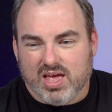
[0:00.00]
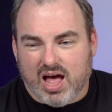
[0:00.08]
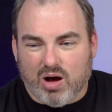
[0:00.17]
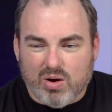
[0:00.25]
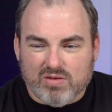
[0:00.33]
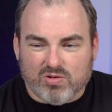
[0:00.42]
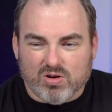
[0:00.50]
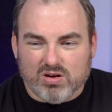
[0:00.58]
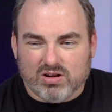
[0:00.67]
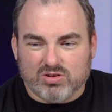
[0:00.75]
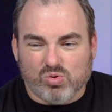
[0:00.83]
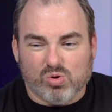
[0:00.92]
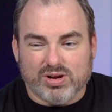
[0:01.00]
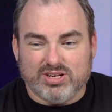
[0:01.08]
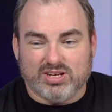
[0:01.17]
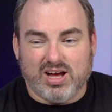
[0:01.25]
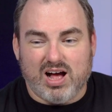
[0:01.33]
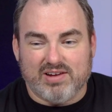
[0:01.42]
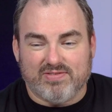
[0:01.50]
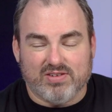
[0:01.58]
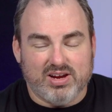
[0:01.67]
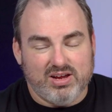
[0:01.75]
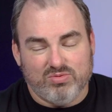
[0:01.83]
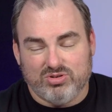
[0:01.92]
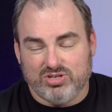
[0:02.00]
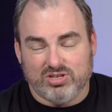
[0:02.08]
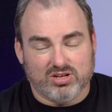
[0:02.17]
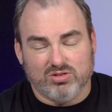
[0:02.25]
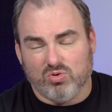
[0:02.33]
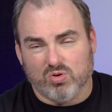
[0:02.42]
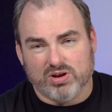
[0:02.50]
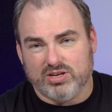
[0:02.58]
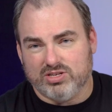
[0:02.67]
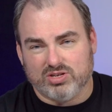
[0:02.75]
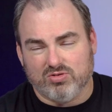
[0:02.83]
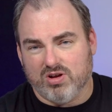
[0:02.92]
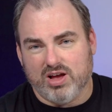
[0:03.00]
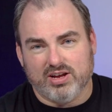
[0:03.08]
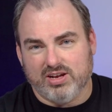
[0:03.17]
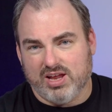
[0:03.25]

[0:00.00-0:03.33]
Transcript: However, Glorious Godfrey, which is a glorious Greg